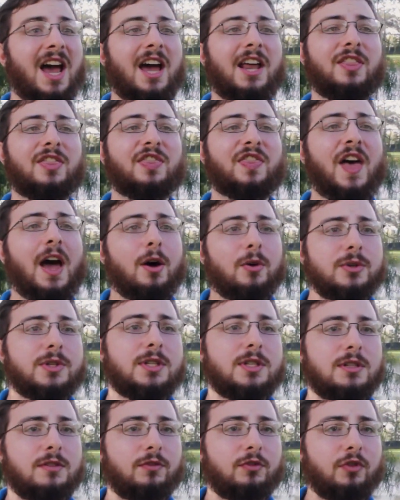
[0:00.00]
and
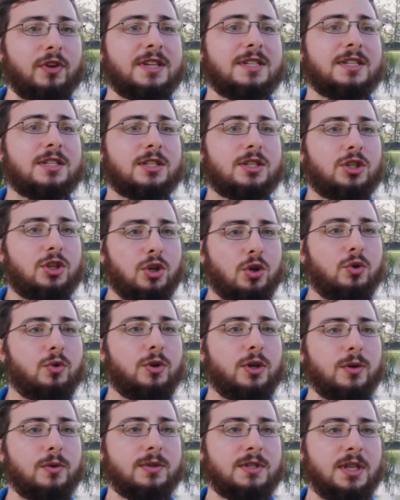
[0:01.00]
thousands of reasons to
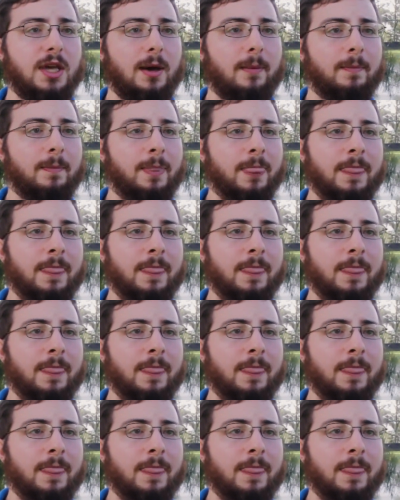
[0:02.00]
use them.